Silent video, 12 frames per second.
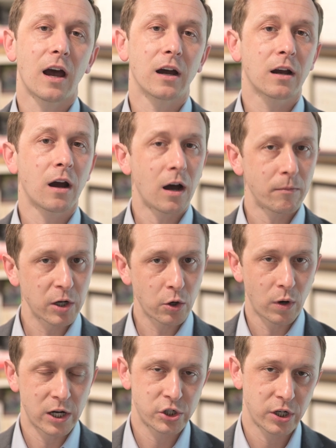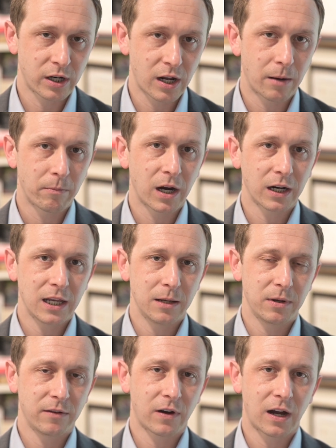a common question among
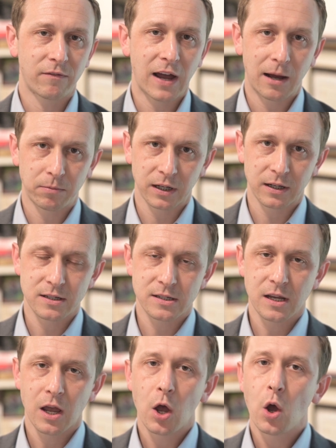EB-5 applicants.